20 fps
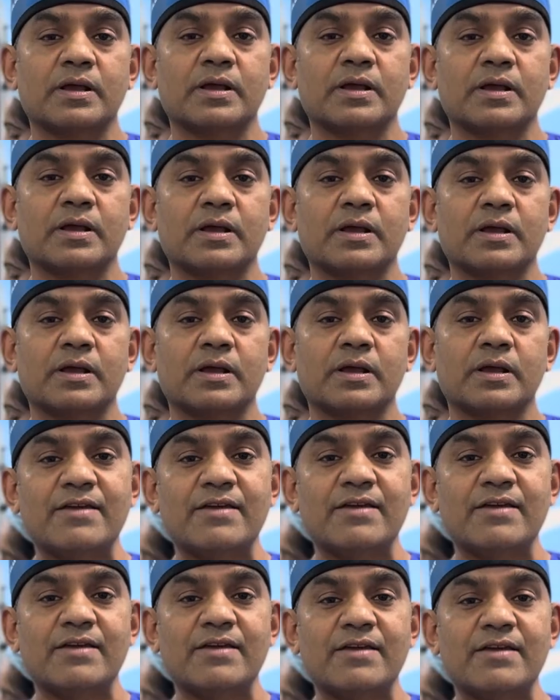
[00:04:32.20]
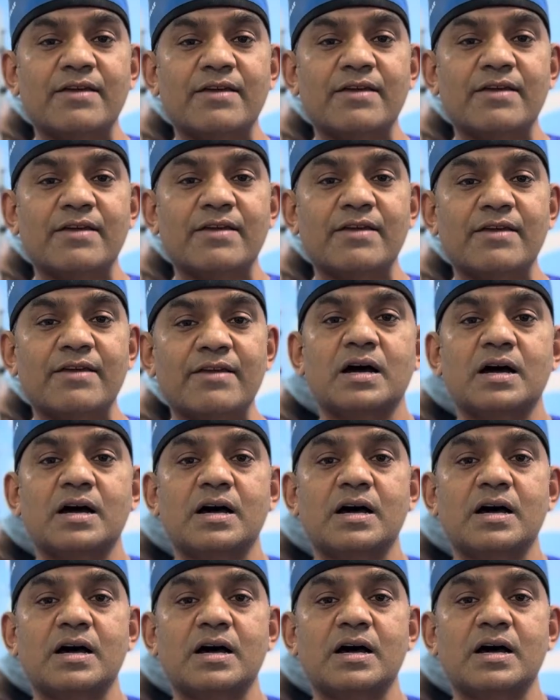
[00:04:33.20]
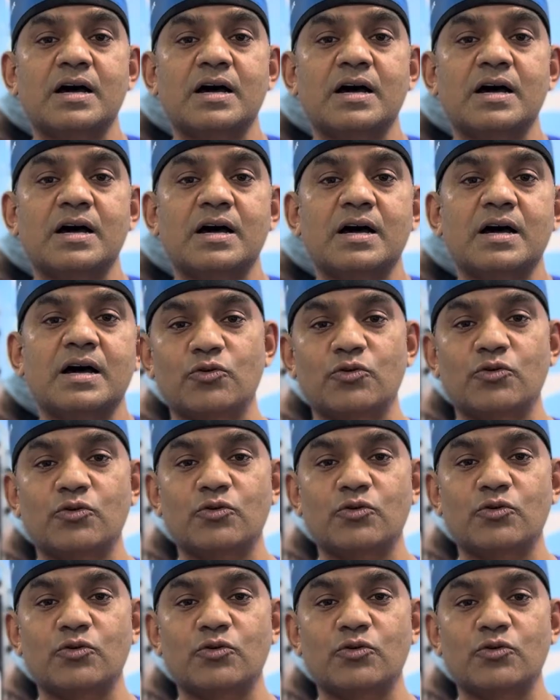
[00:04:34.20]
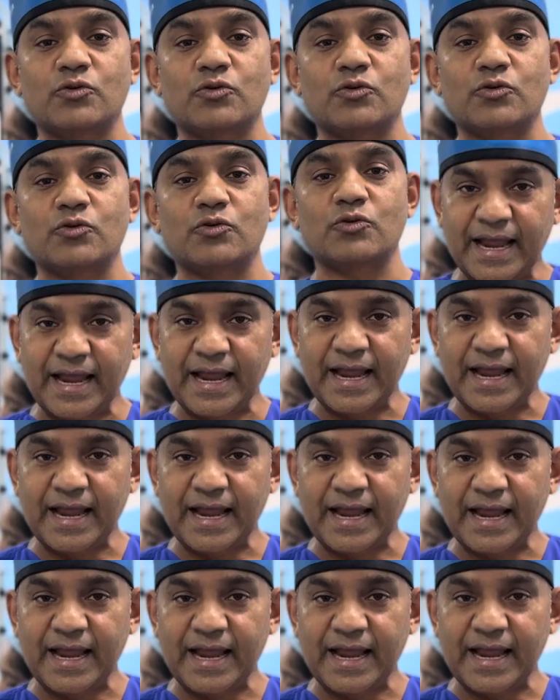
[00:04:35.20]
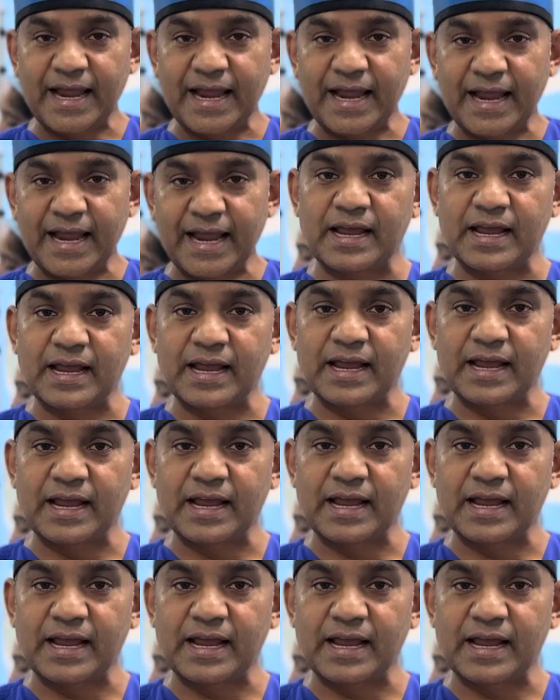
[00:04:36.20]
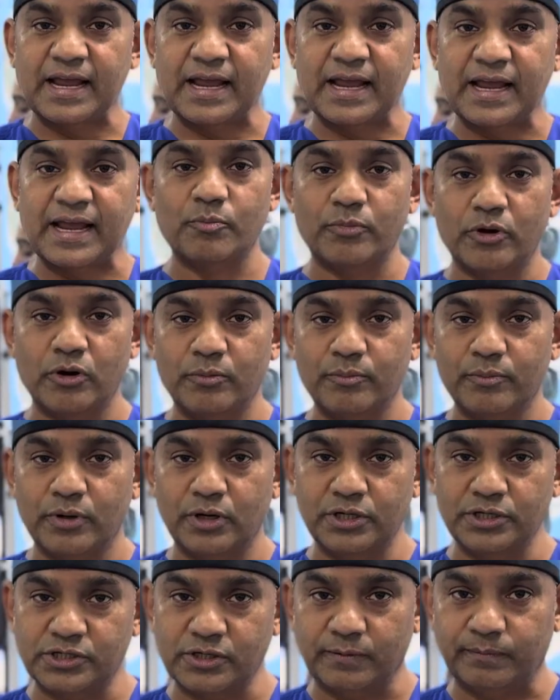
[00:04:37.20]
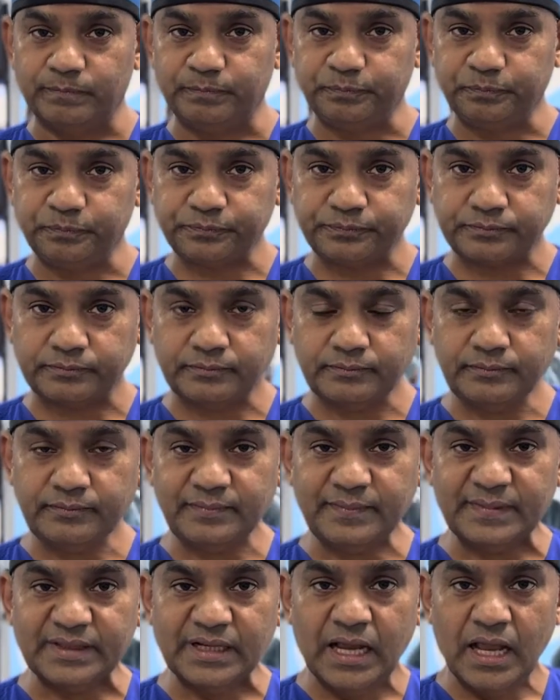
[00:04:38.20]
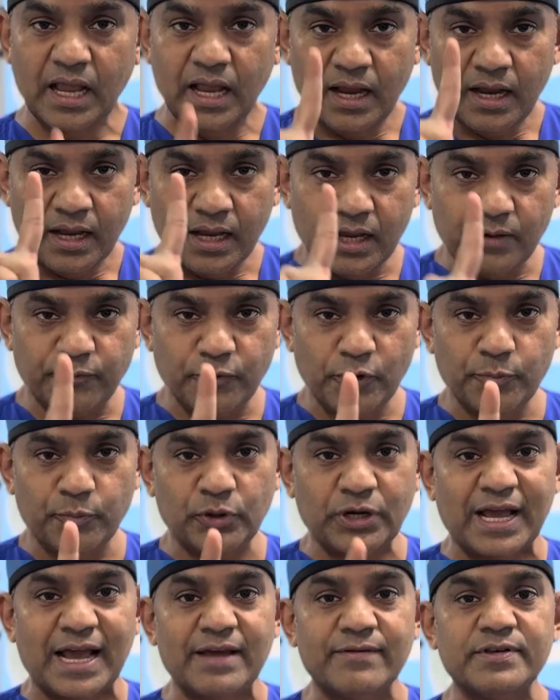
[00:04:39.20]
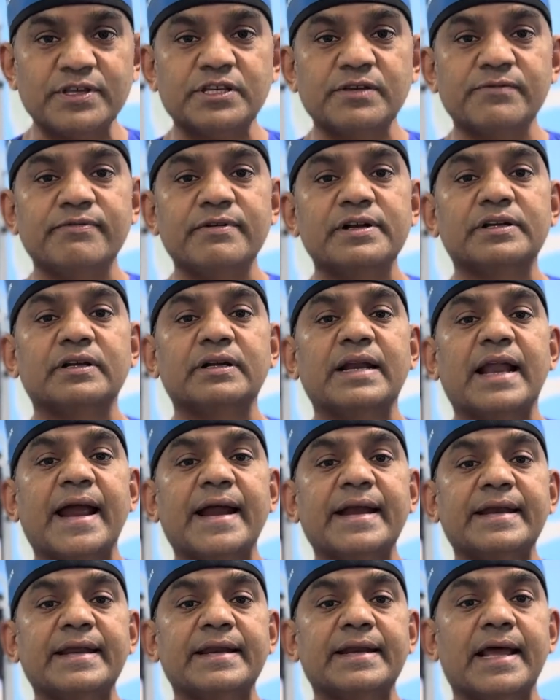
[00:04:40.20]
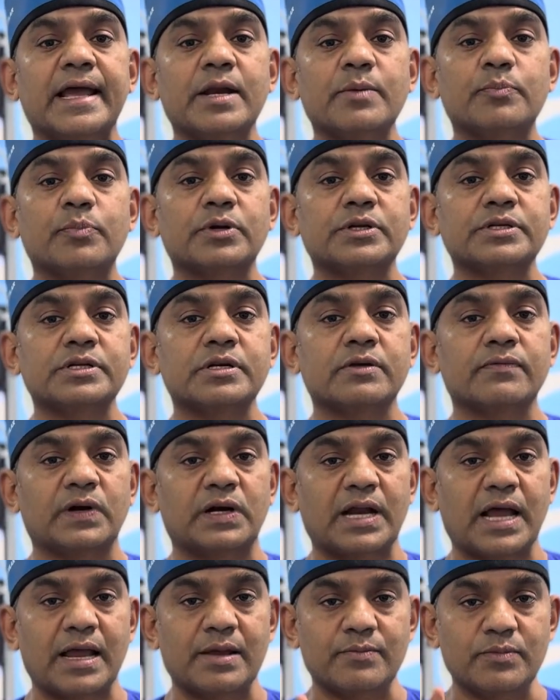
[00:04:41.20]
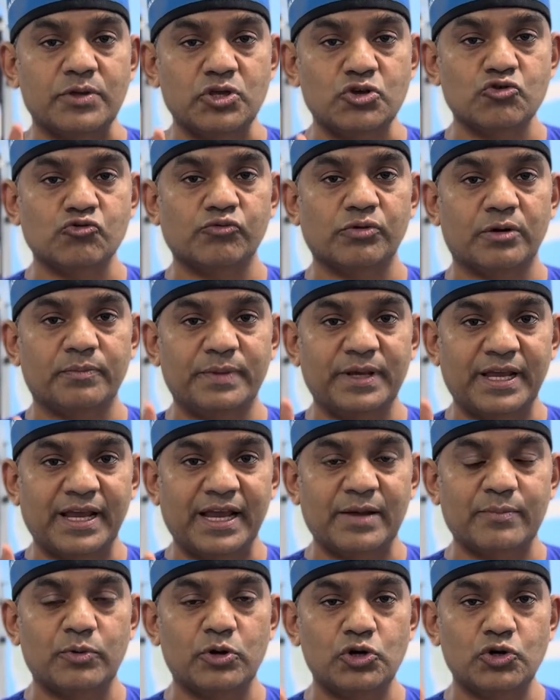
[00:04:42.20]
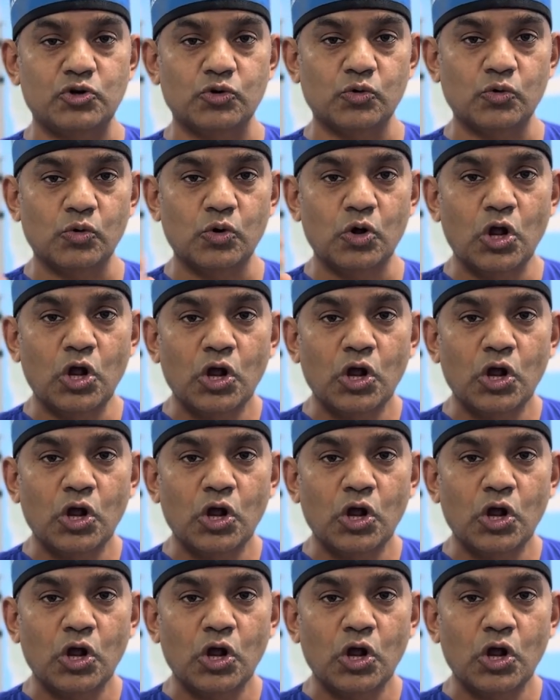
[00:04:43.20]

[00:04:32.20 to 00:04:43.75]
the IVC, the iliac vein, into the heart, hence preventing a pulmonary thromboembolism. If we put a IVC filter, 99% of the time you will be able to